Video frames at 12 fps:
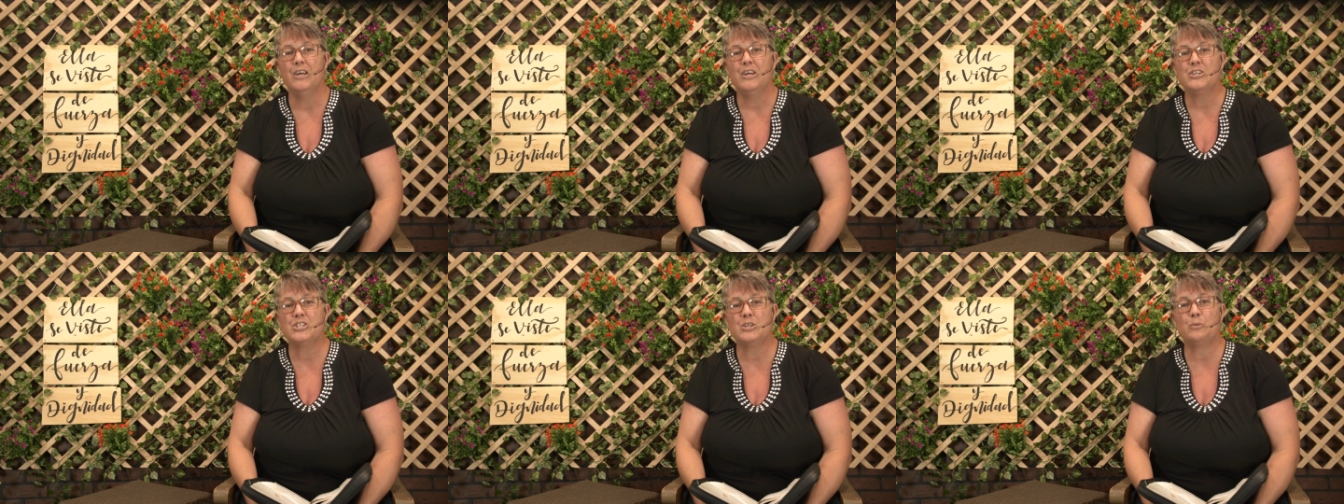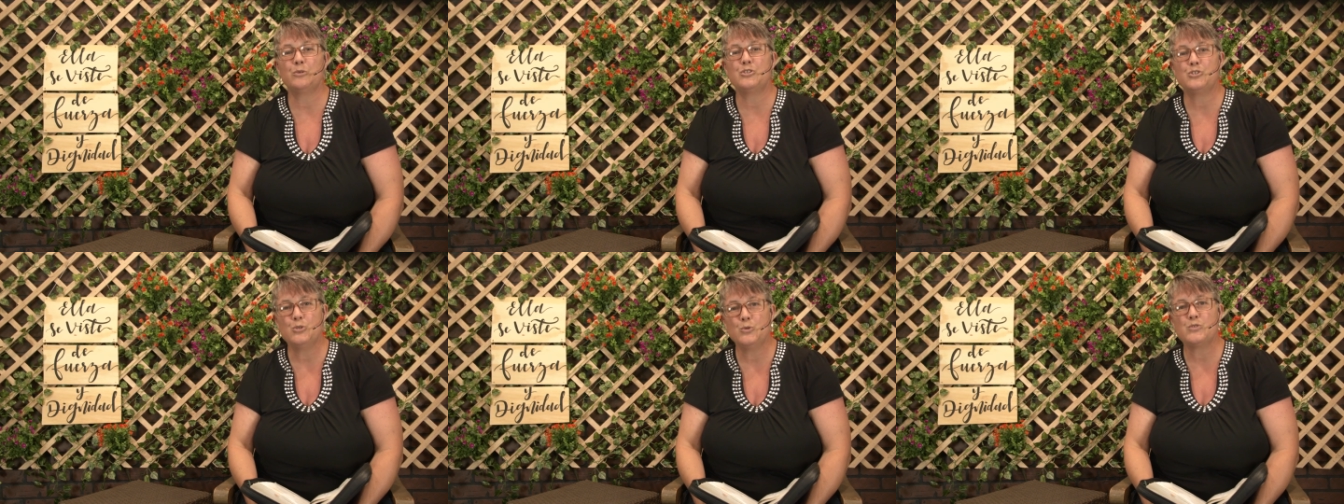She will
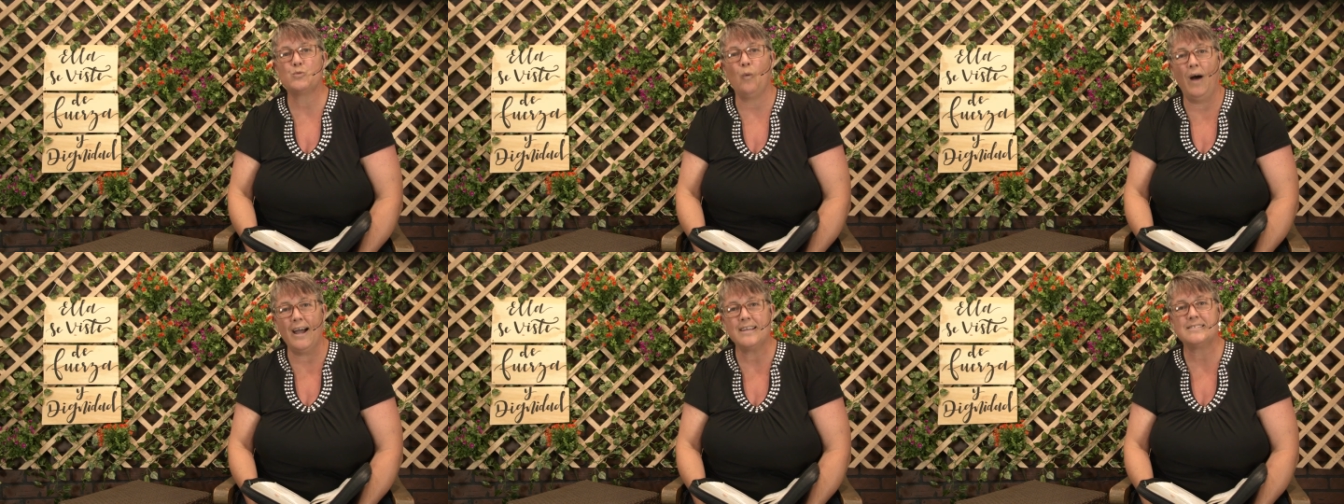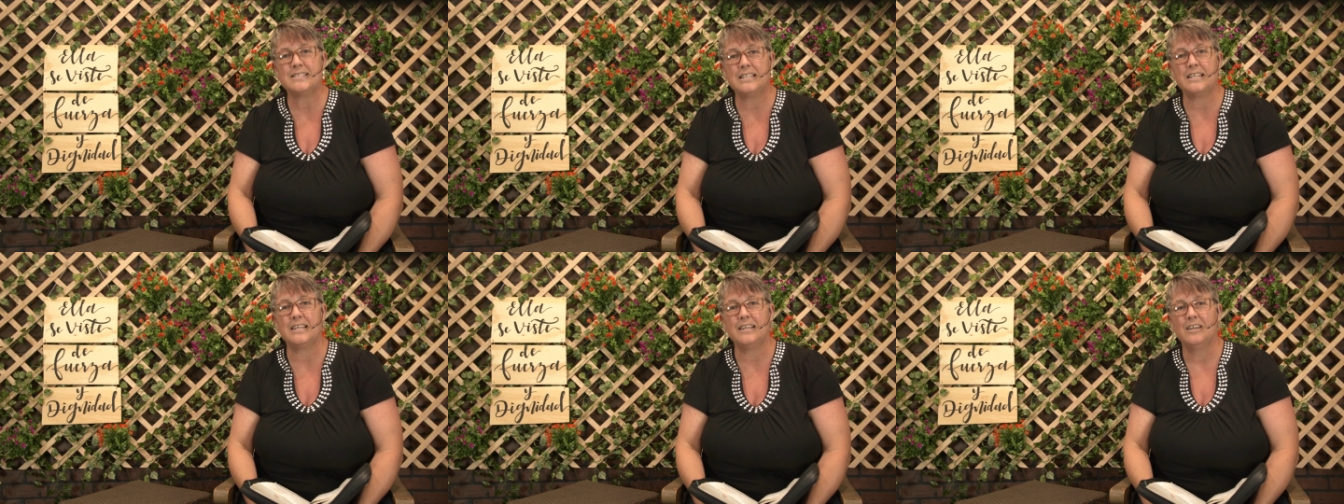choose
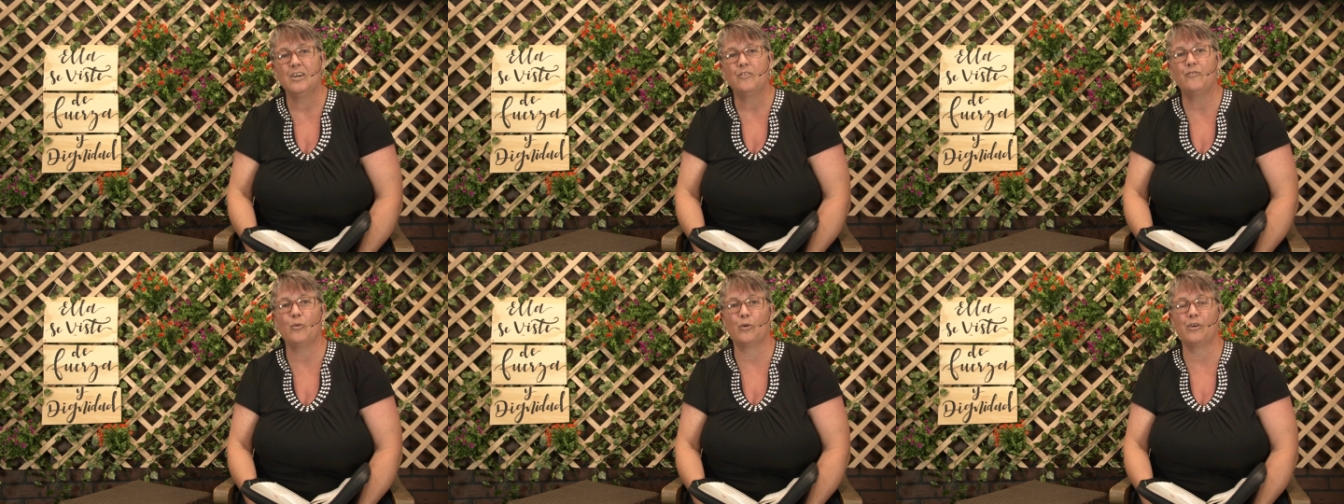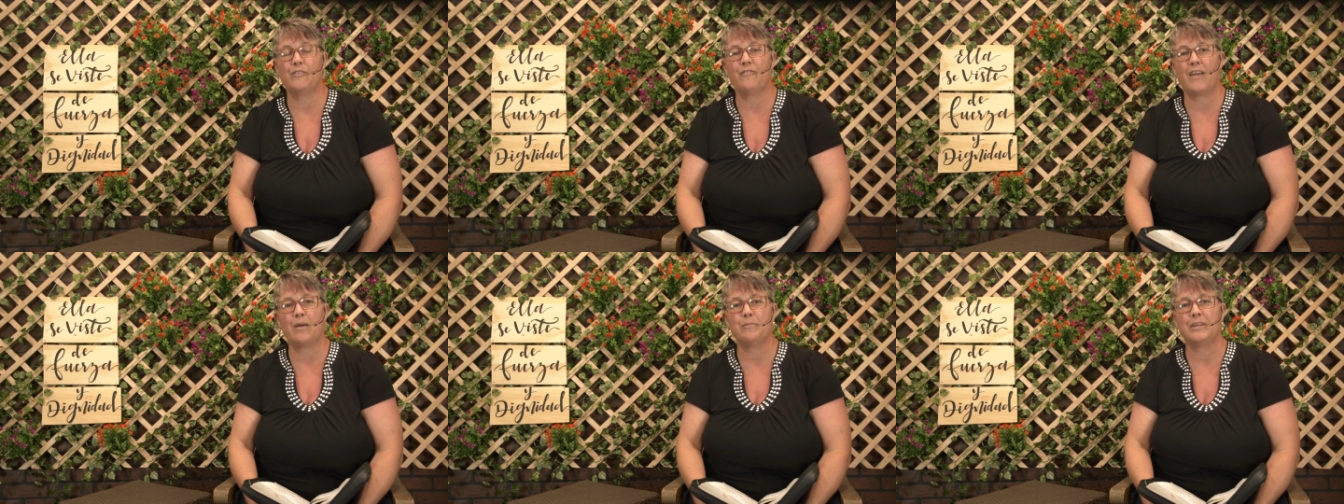wisely for her
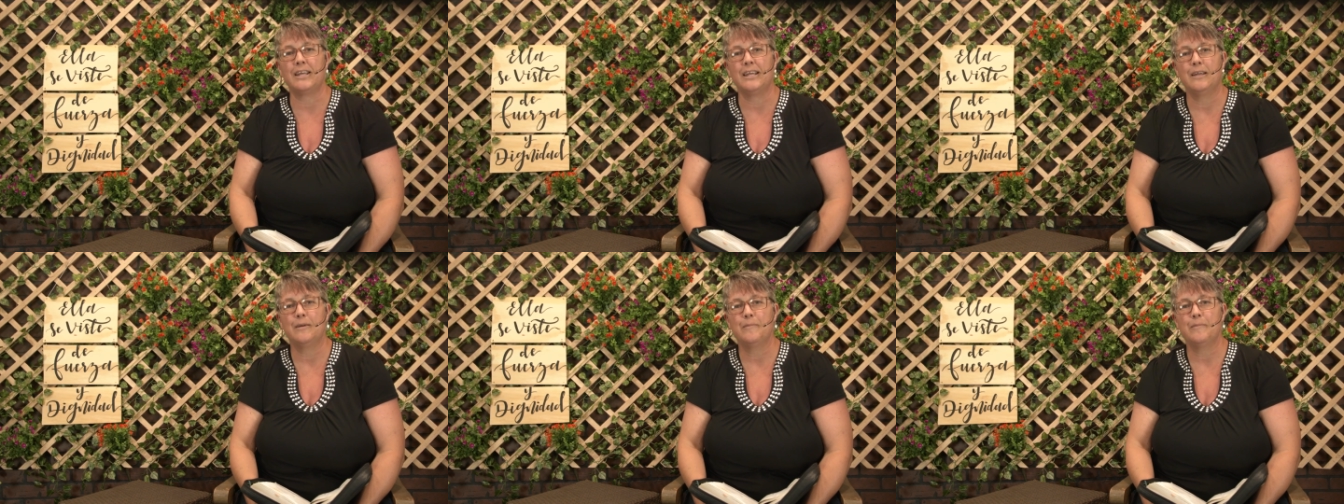family.